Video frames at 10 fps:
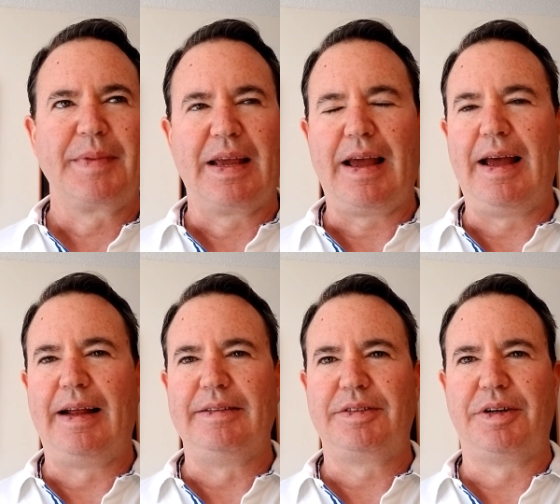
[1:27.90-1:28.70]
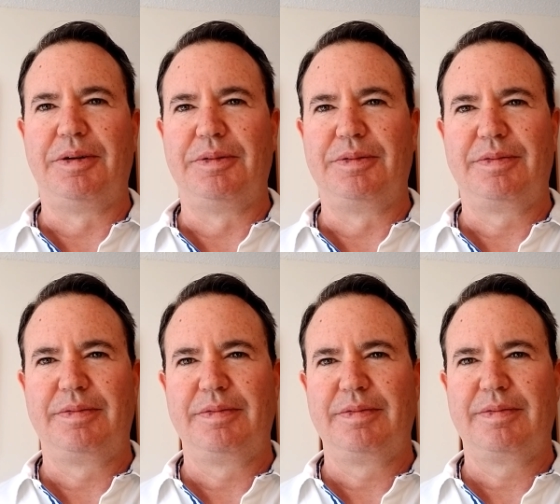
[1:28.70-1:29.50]
And so,
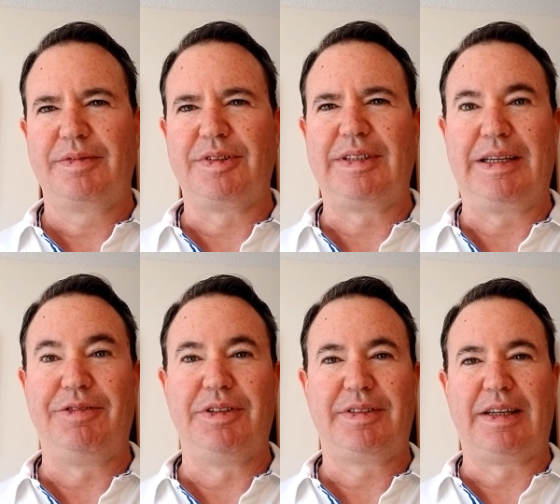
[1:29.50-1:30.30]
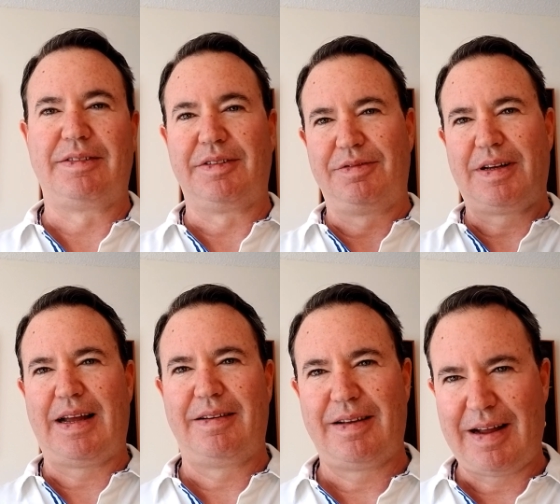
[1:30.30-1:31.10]
just to give you a sense of
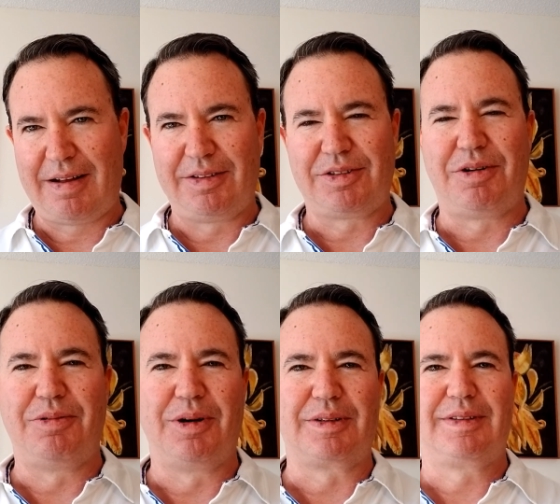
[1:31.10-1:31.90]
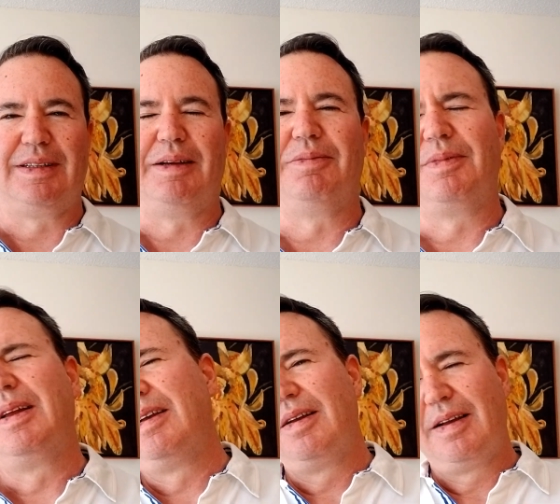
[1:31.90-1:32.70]
how this all works. And then
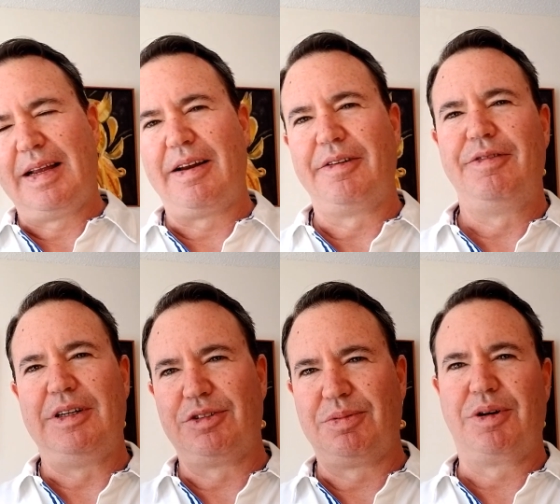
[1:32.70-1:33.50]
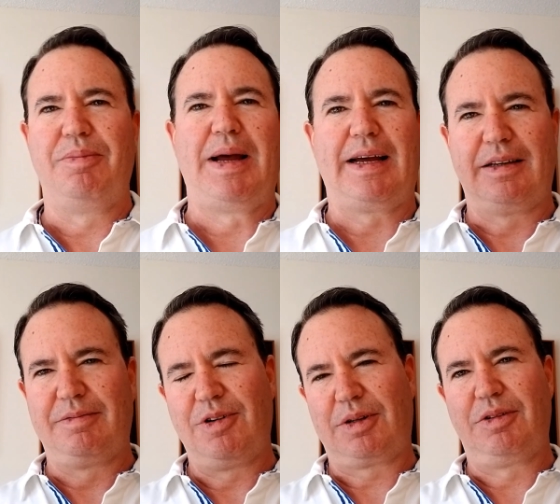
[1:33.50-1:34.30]
in other videos, we'll go back
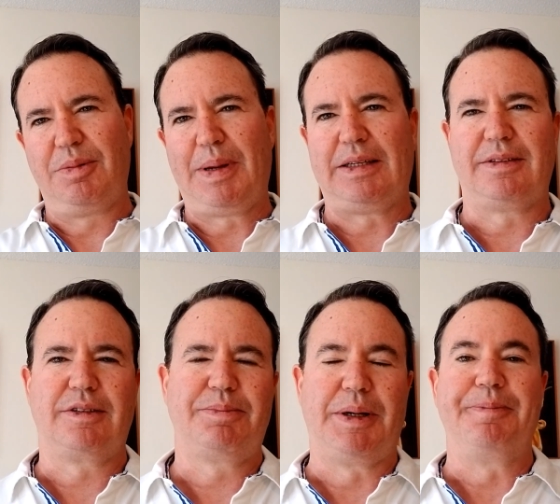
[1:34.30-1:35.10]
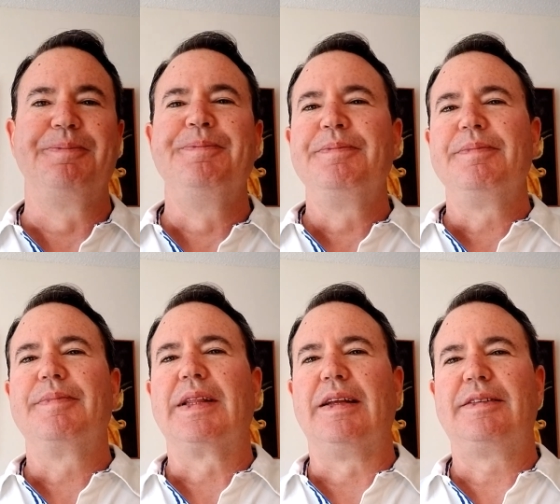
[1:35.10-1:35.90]
and walk through the basics. But
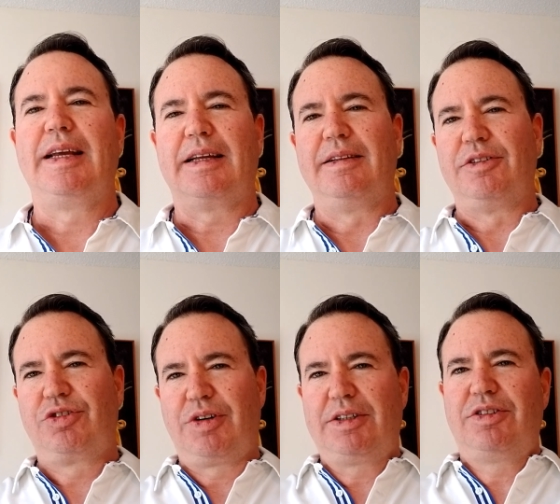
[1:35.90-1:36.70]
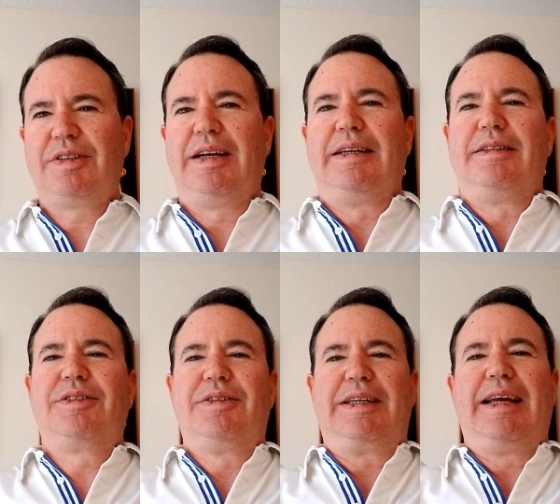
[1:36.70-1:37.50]
let's take a little stretch and
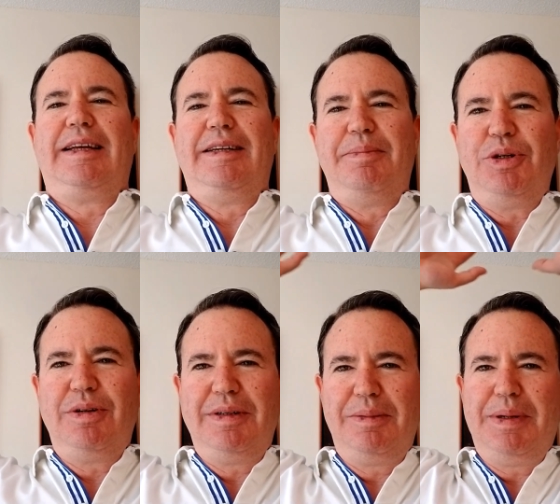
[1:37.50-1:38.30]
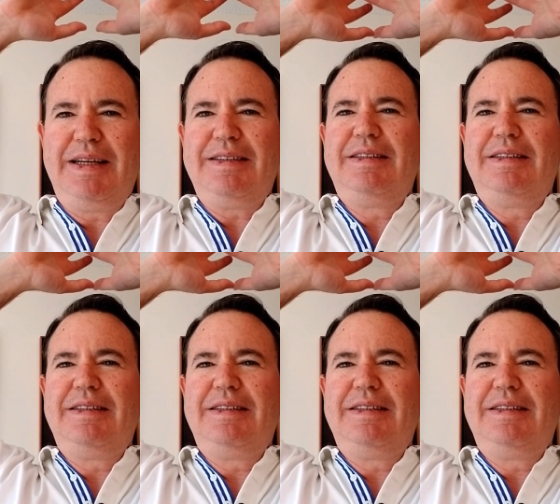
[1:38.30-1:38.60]
sort of get in the mood a little bit.